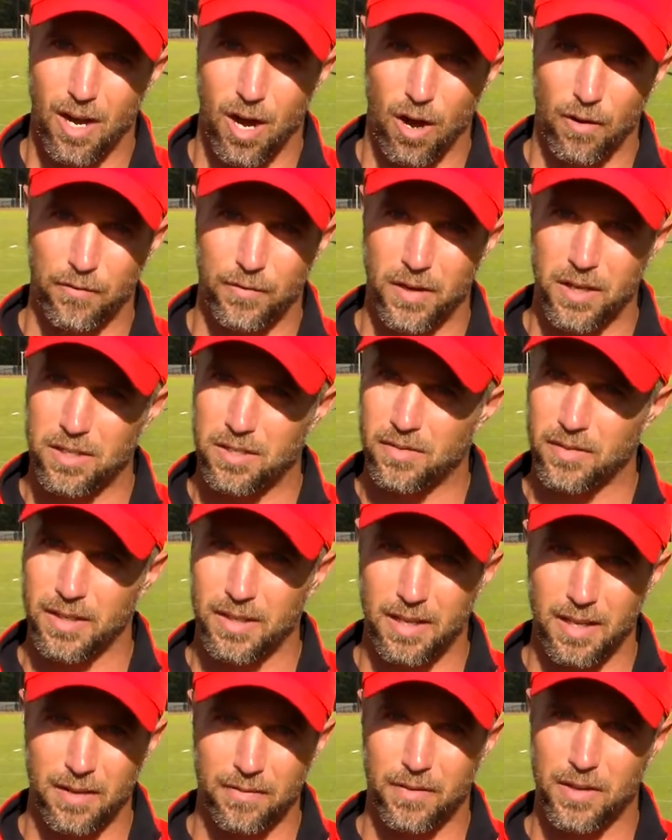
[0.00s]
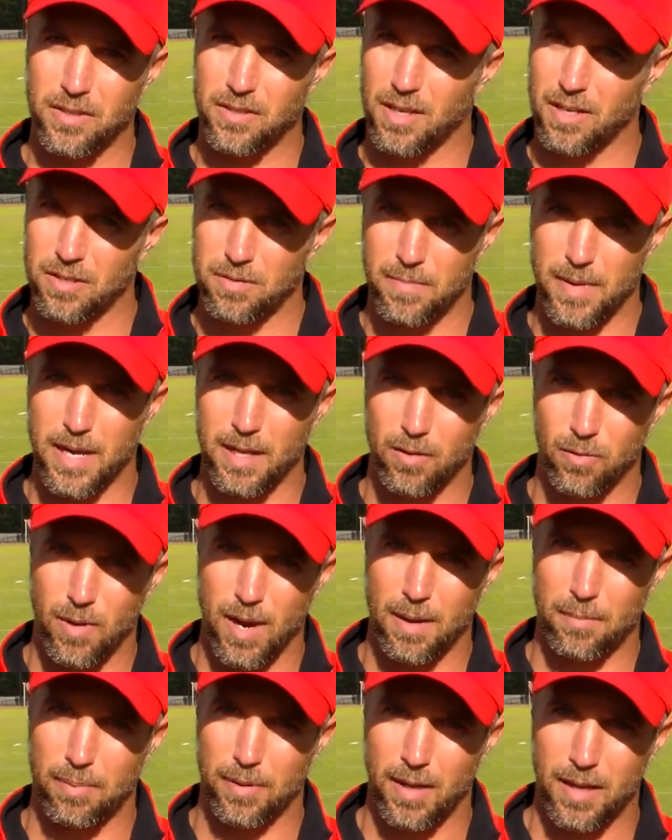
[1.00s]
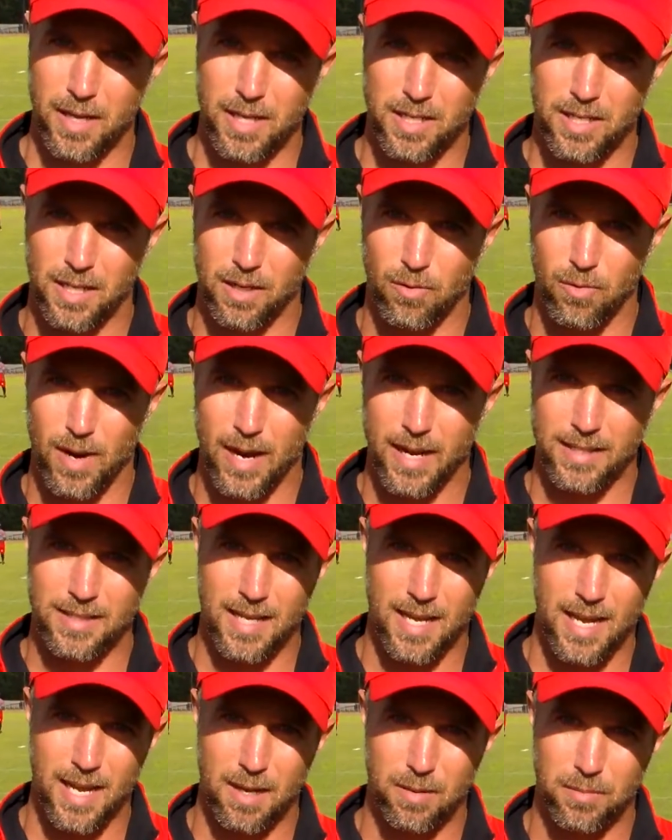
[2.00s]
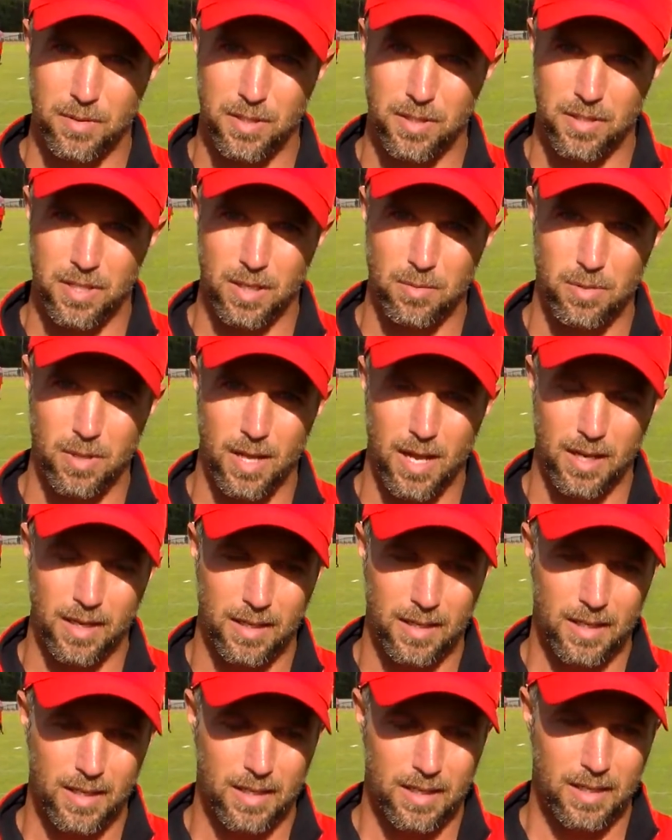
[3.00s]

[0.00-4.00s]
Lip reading: Offensively, defensively, they just make the right plays at the right times, it seems like.